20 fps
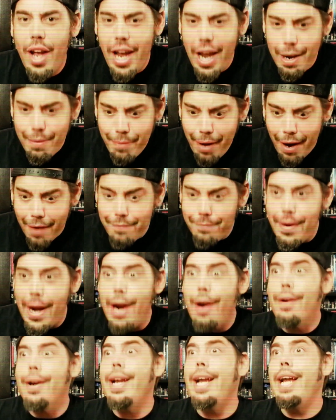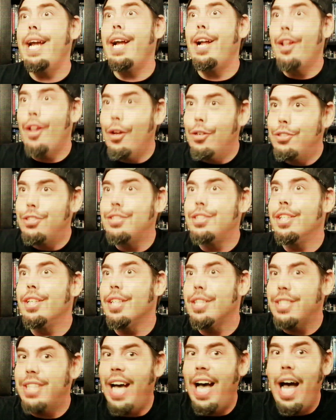in my very close to
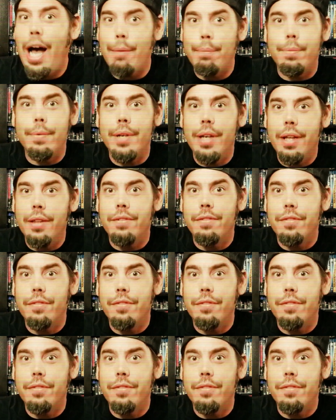the top of the